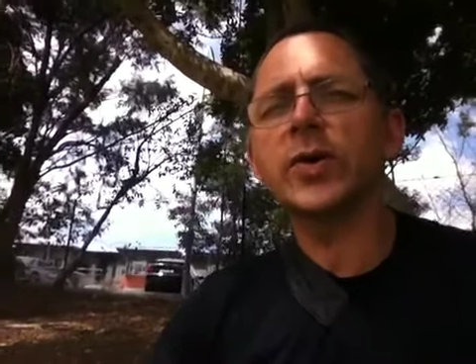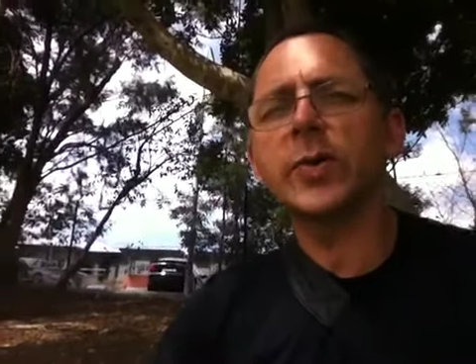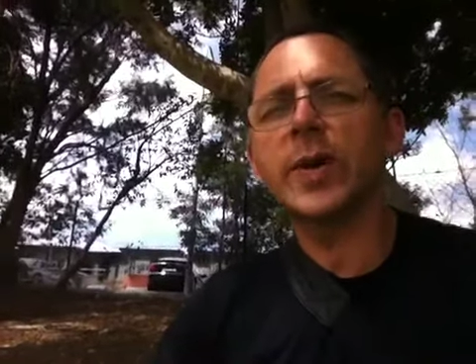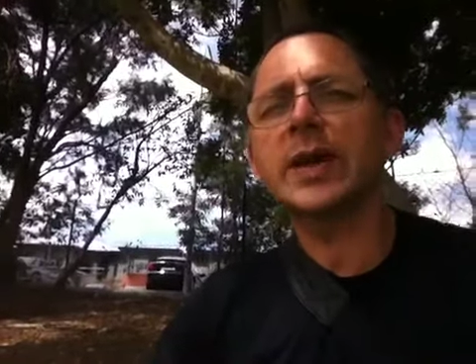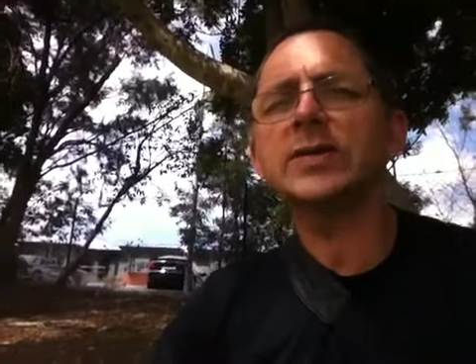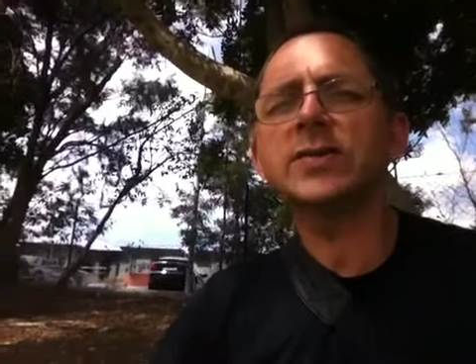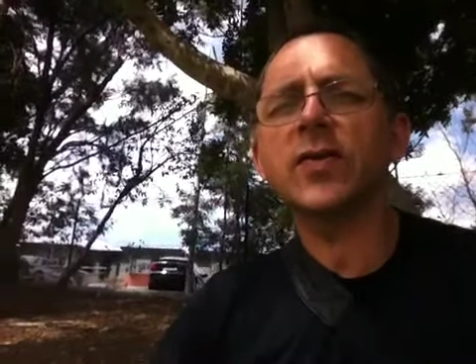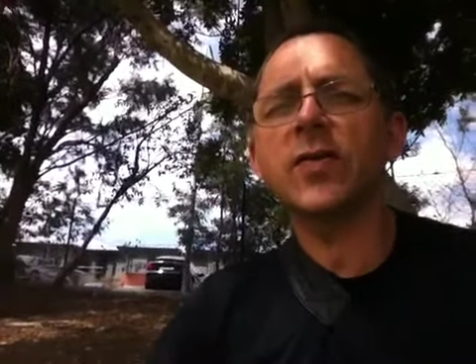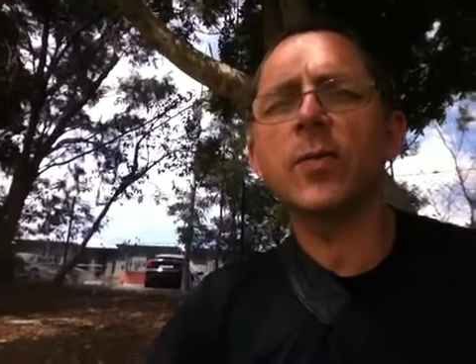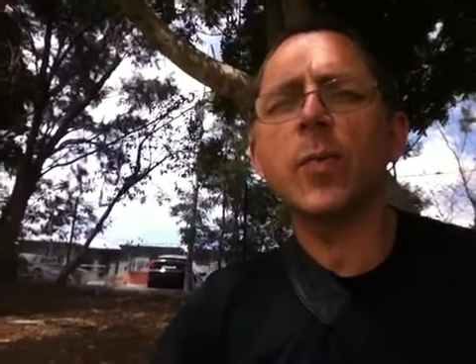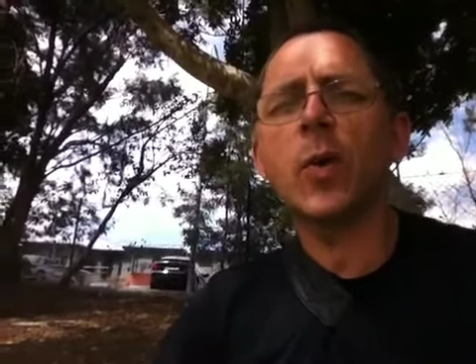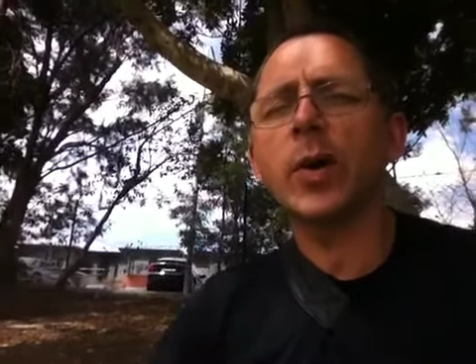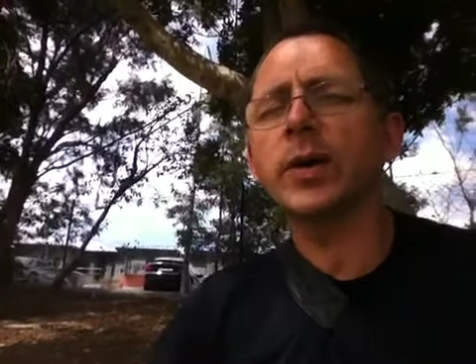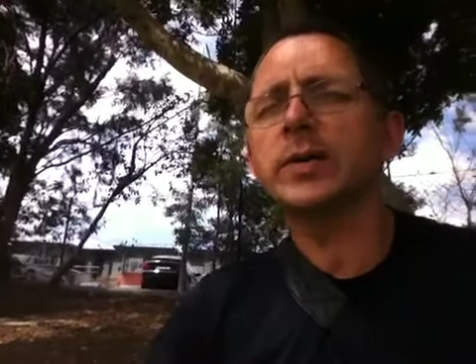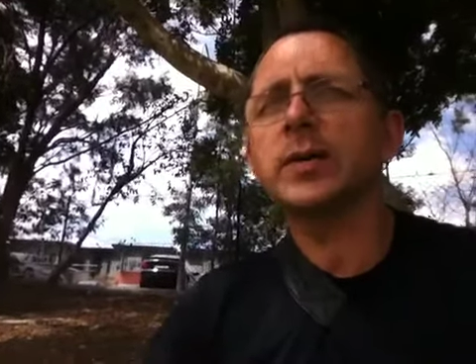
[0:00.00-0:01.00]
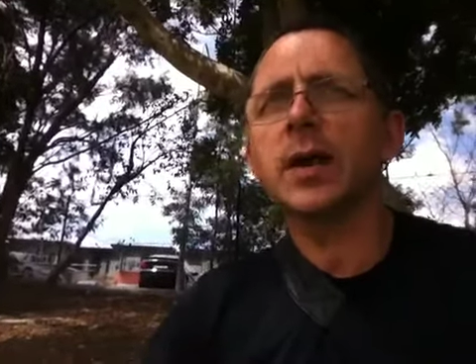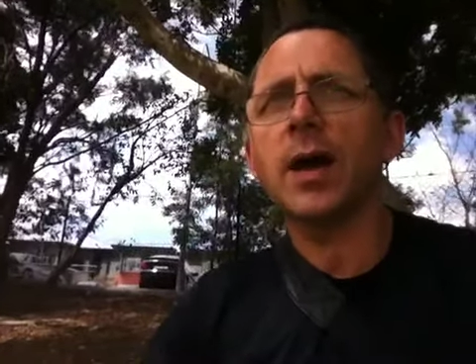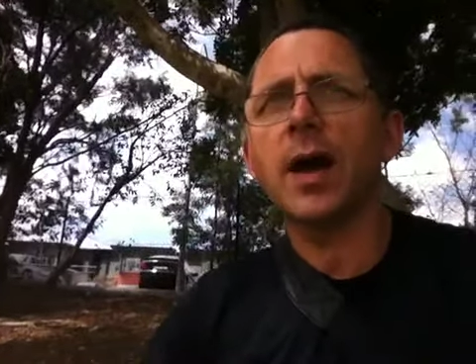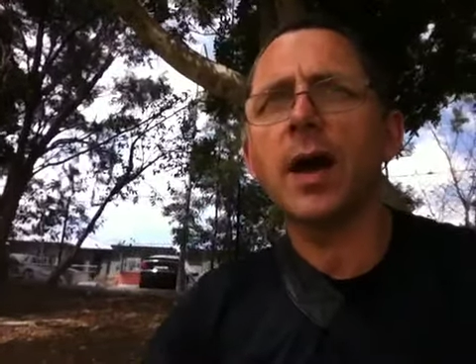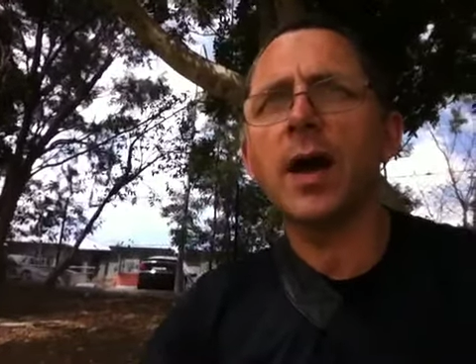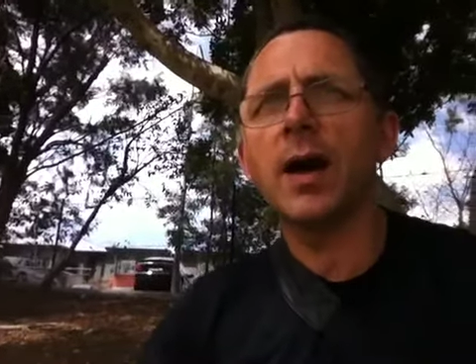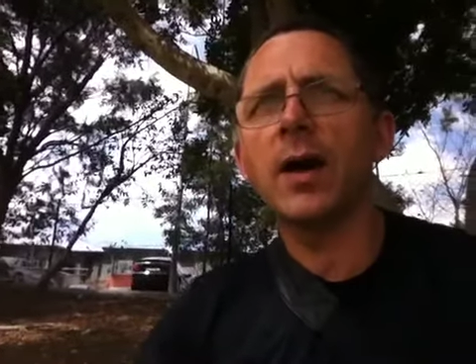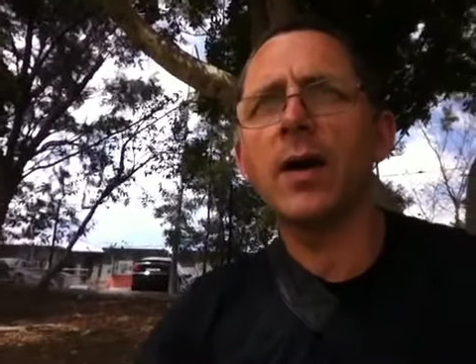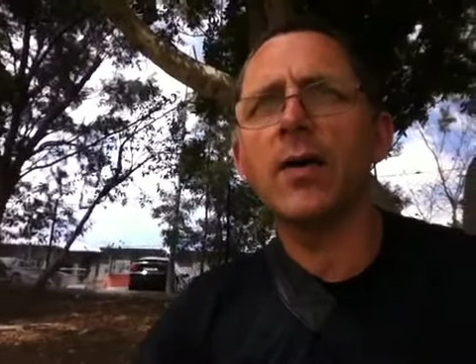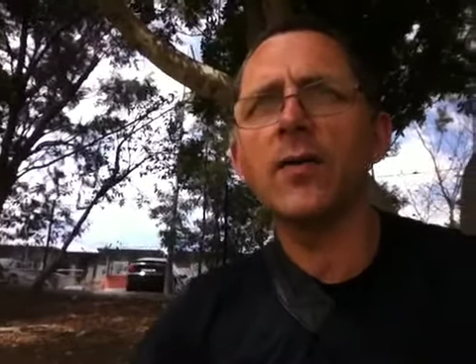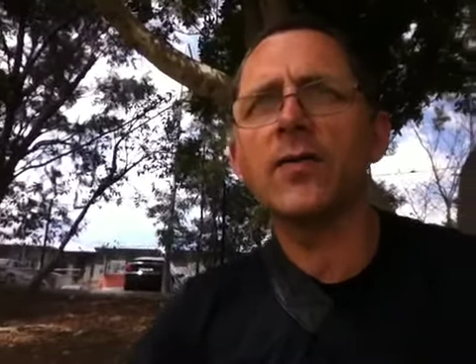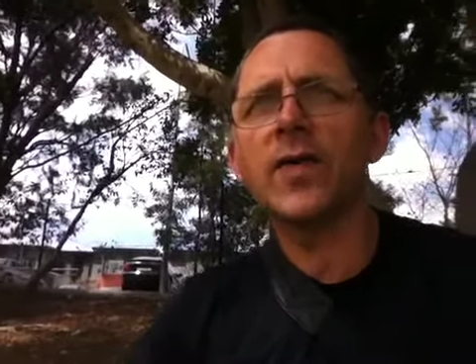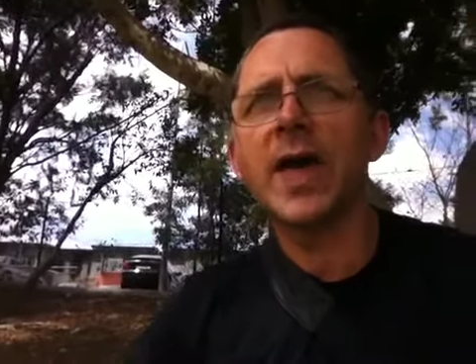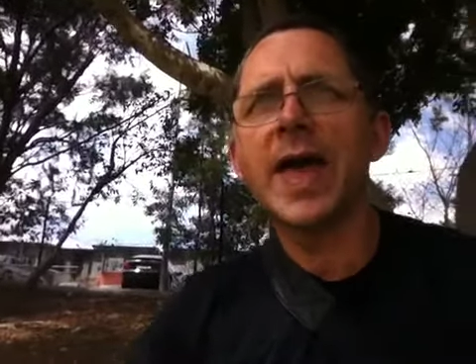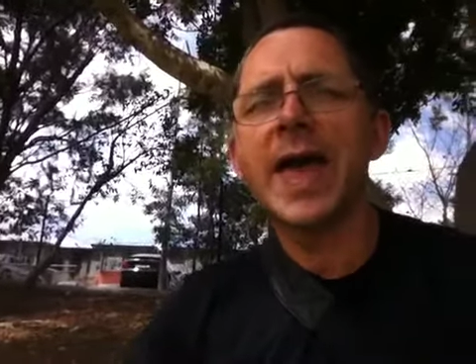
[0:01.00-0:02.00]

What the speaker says: you get to the point of